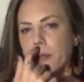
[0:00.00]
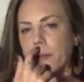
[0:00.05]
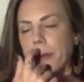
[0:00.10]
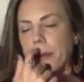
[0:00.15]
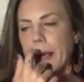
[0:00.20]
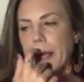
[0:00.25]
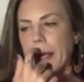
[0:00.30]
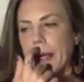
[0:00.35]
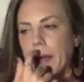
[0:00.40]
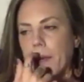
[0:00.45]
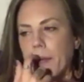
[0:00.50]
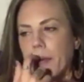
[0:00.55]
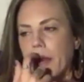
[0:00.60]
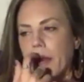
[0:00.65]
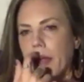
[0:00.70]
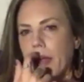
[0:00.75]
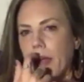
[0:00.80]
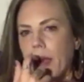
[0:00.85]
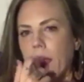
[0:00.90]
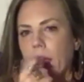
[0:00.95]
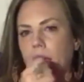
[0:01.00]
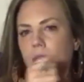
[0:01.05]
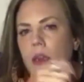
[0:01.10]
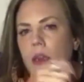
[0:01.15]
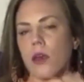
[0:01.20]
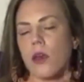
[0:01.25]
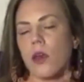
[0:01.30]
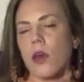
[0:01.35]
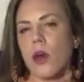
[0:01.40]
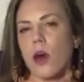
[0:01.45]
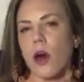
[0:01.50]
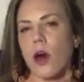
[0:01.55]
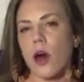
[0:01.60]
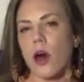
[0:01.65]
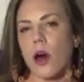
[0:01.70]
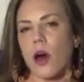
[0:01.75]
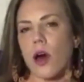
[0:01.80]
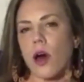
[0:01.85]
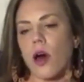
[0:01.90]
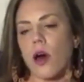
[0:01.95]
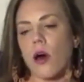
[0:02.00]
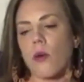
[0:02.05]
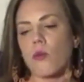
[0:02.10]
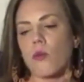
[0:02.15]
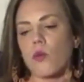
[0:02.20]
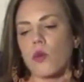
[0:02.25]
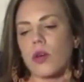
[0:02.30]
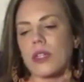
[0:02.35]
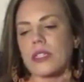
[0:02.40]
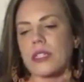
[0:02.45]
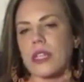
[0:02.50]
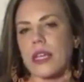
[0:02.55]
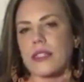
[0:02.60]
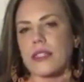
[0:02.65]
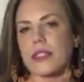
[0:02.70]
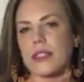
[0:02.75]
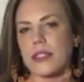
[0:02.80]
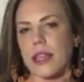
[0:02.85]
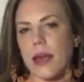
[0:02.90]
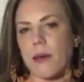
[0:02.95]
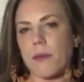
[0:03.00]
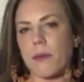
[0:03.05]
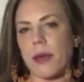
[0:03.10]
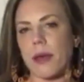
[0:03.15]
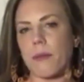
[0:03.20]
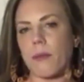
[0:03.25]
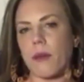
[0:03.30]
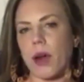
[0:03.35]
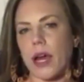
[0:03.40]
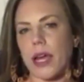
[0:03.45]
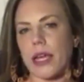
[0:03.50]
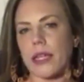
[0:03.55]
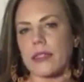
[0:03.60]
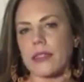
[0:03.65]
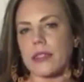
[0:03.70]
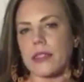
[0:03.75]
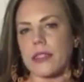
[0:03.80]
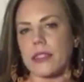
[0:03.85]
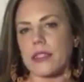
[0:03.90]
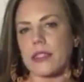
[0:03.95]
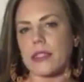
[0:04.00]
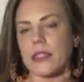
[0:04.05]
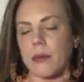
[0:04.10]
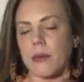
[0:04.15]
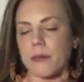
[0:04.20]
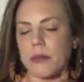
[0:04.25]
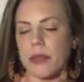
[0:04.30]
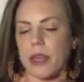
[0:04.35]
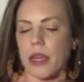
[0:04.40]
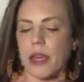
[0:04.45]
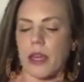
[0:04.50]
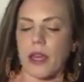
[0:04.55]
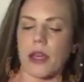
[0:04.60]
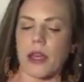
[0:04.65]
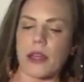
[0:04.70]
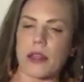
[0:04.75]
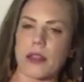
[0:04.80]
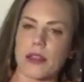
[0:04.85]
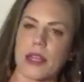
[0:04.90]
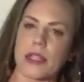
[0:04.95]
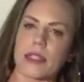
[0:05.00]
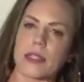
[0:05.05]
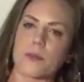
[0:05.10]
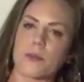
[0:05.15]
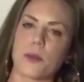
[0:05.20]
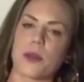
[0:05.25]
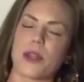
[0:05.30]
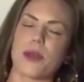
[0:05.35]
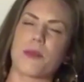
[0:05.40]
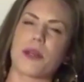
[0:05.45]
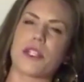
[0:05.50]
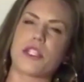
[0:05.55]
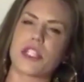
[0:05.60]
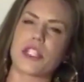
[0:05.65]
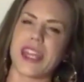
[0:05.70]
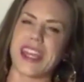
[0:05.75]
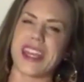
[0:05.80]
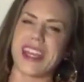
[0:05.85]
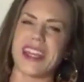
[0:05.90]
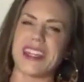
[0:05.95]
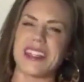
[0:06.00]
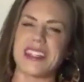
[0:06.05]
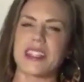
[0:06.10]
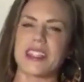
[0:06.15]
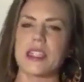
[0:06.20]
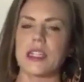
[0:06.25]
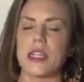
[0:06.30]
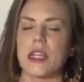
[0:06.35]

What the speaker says: by anybody. Once I set my mind to something, that's pretty much it.